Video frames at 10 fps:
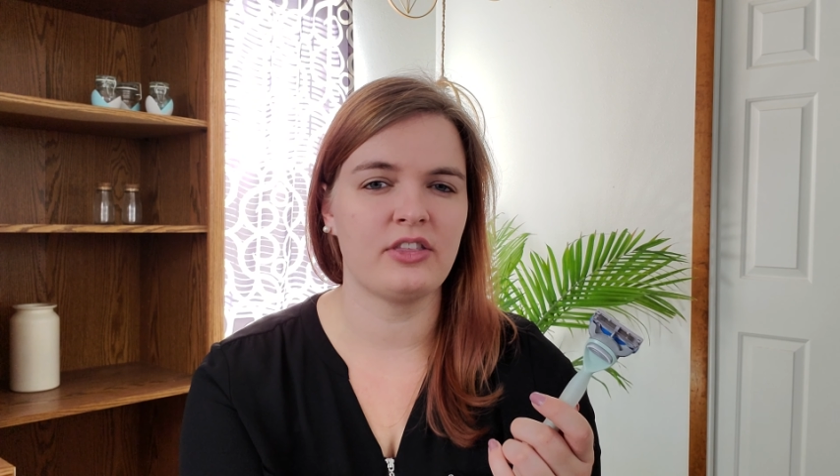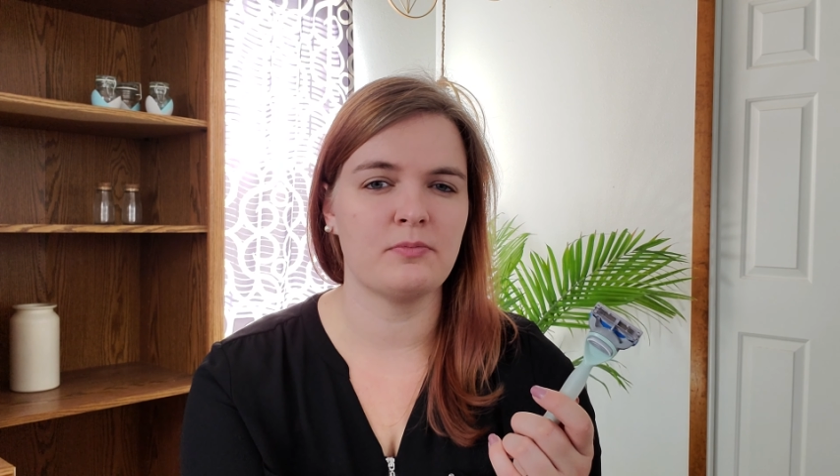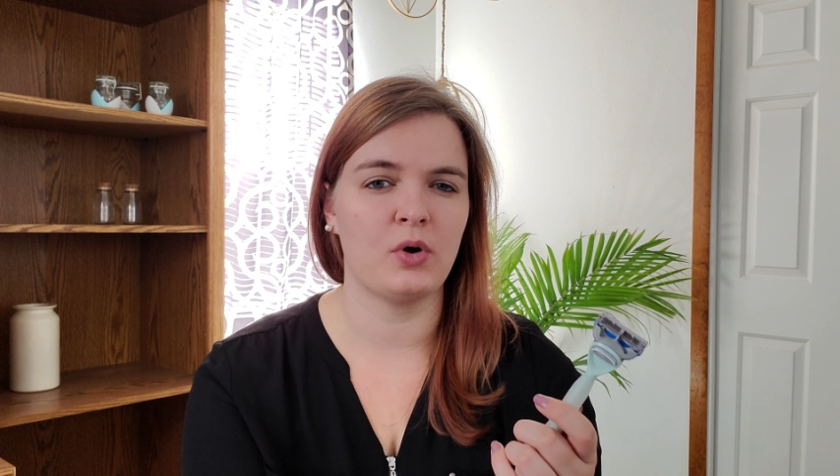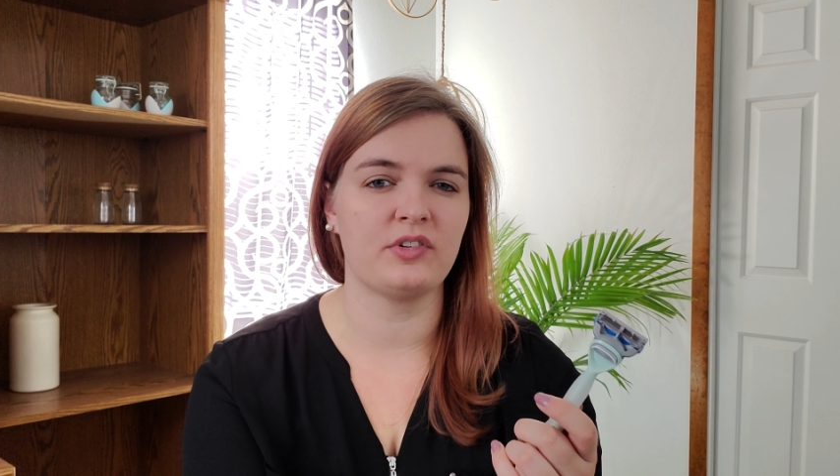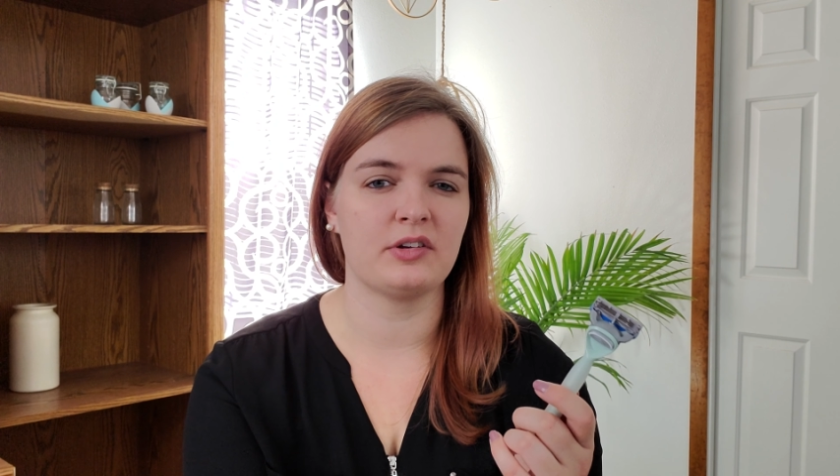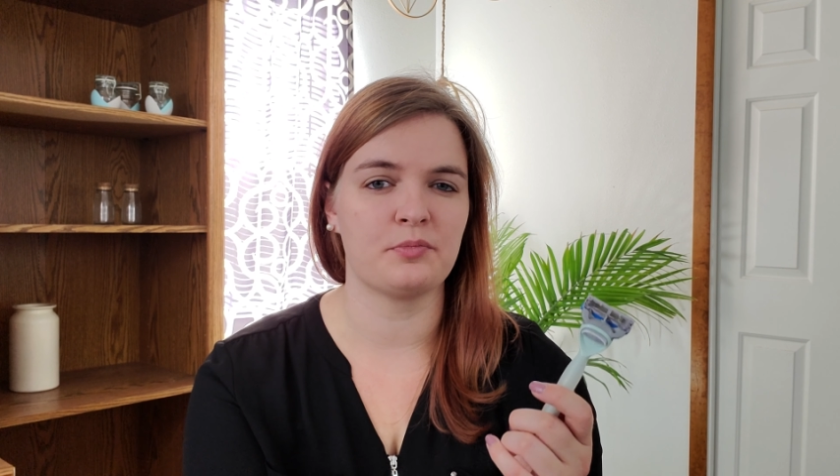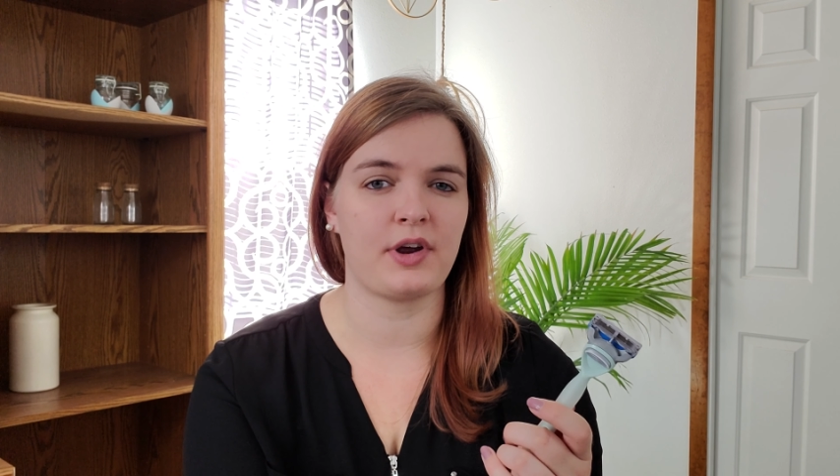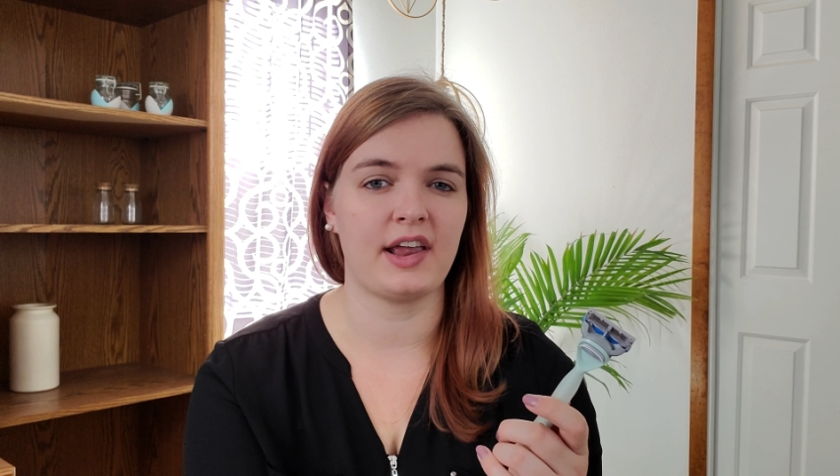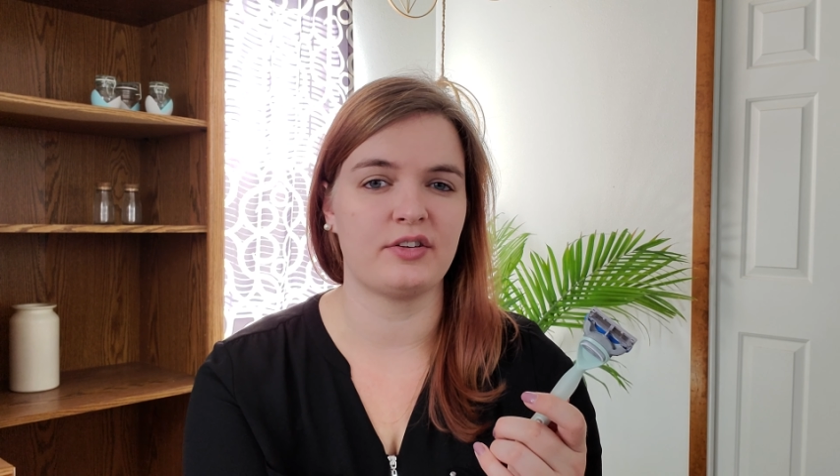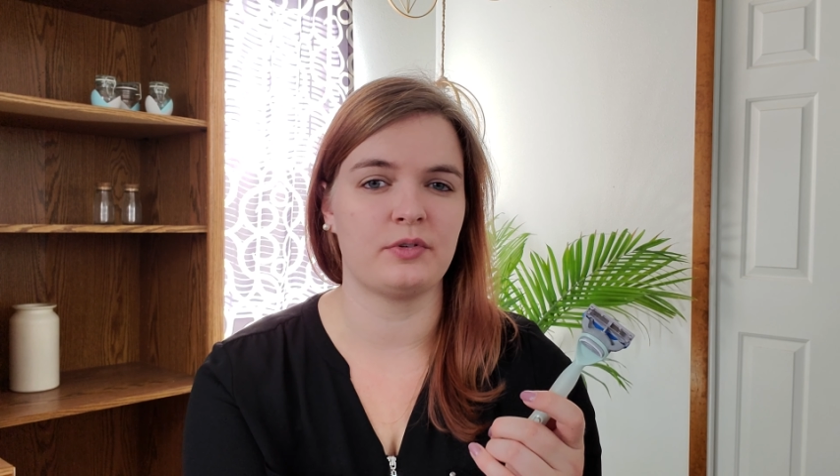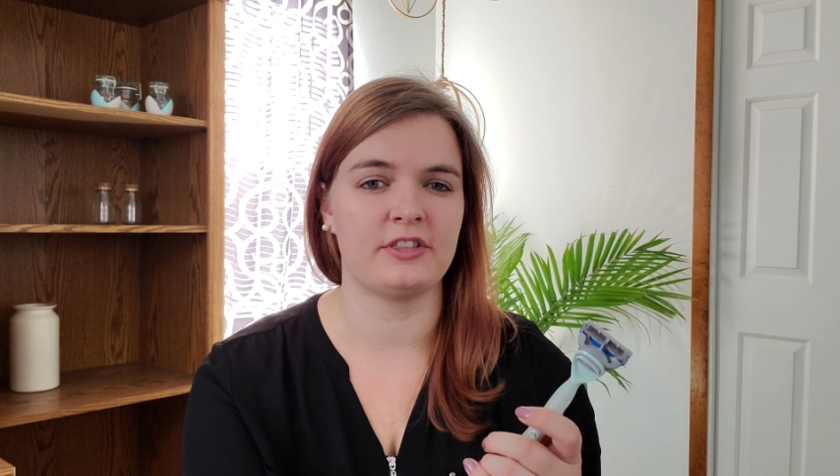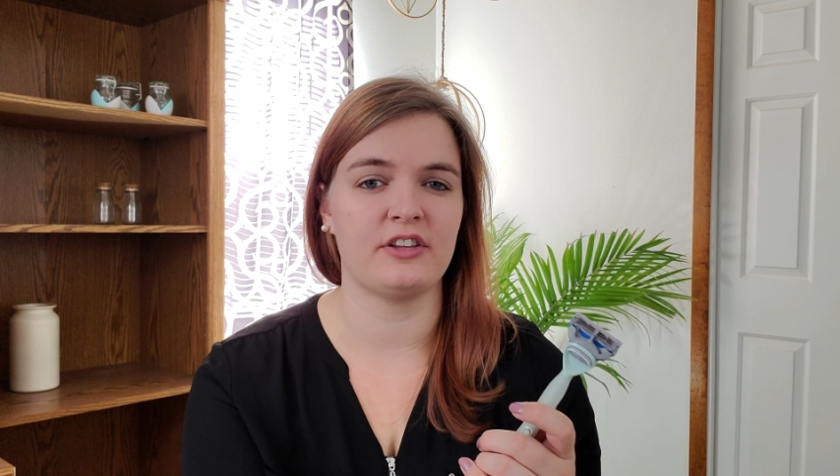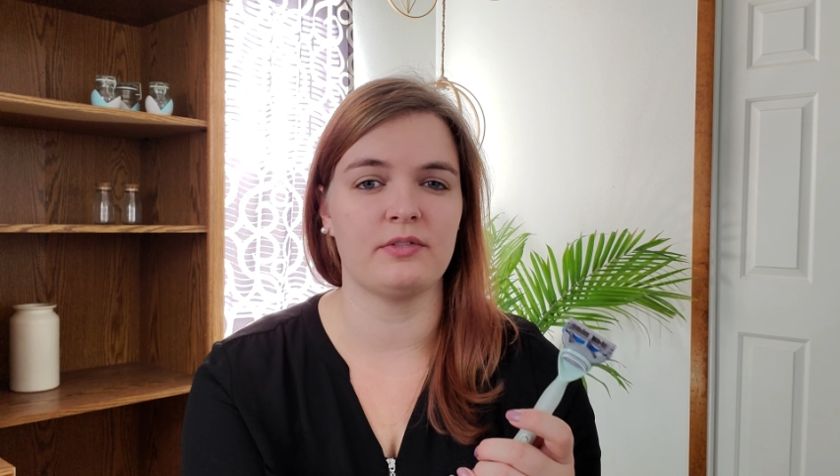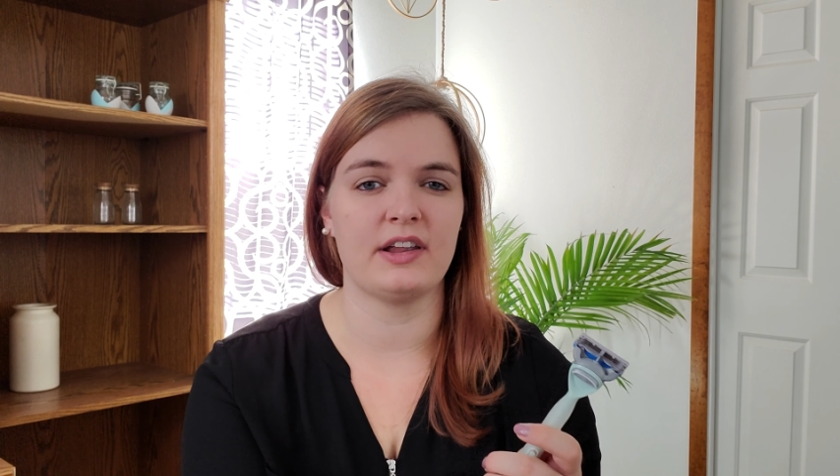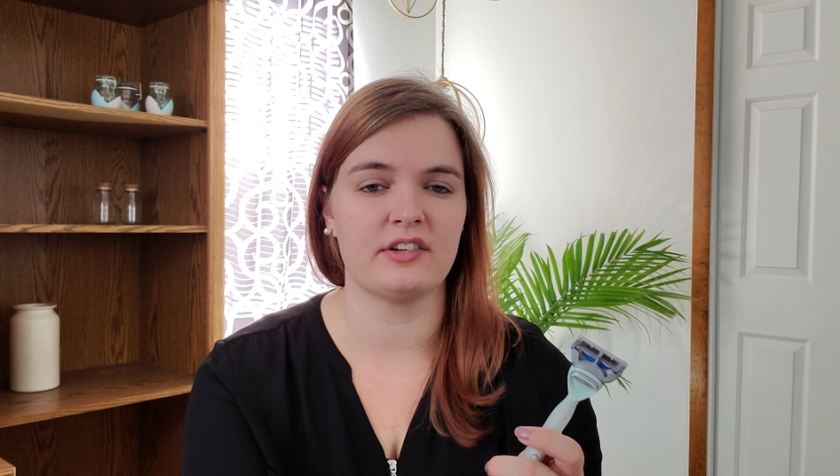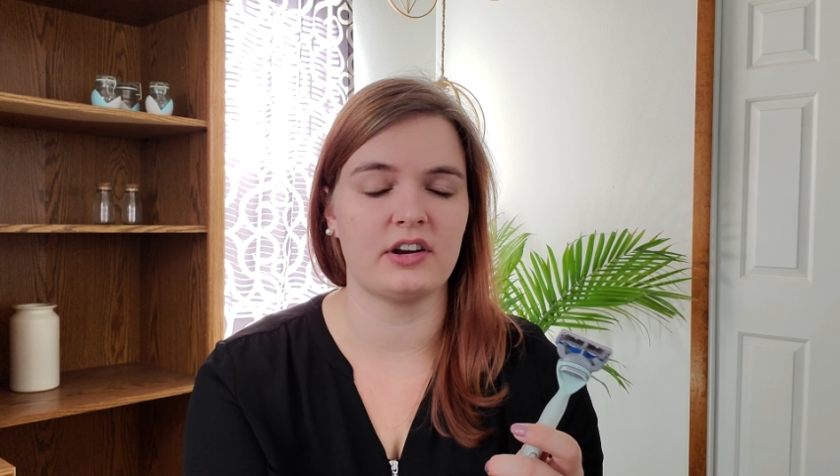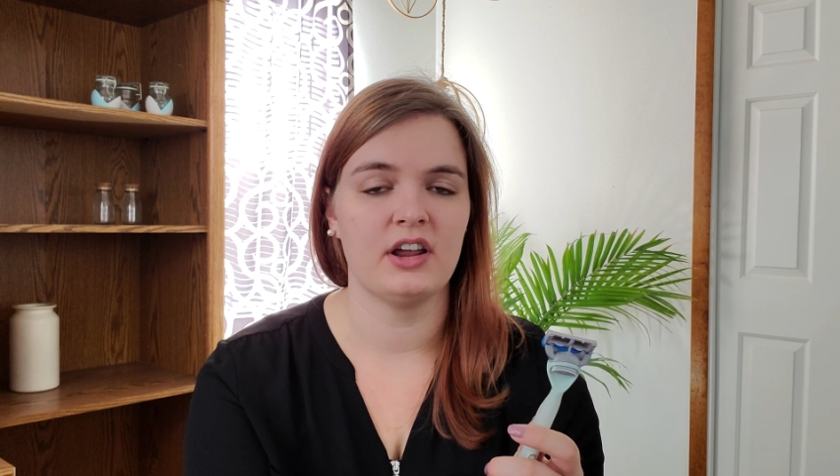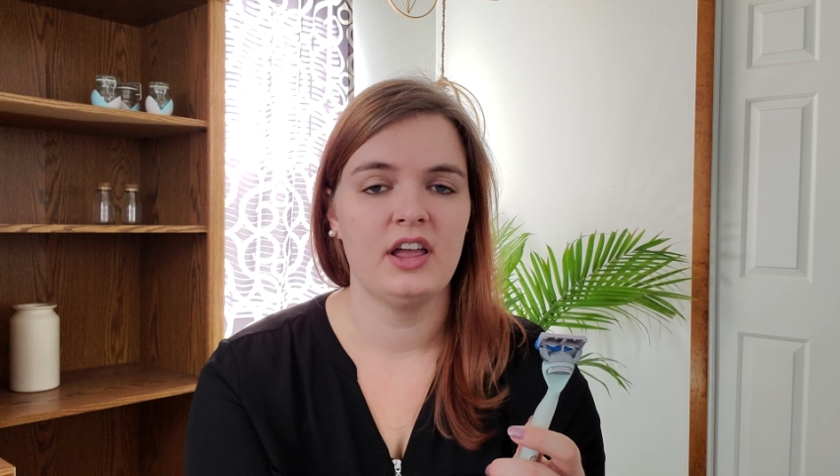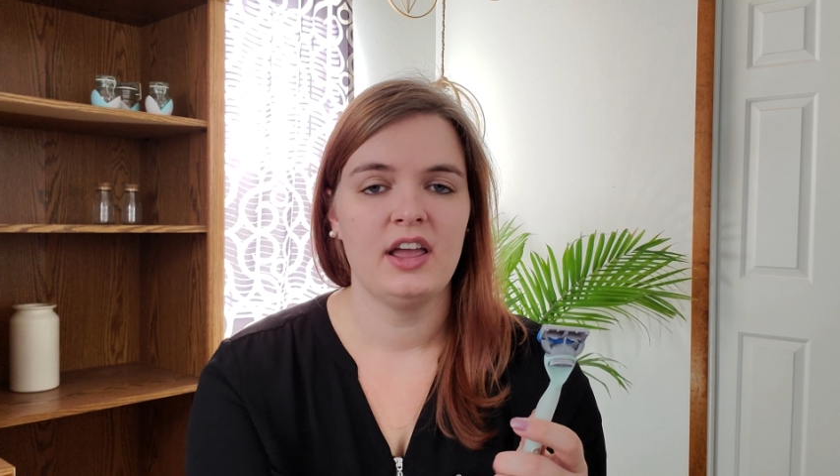the most impressed with this razor.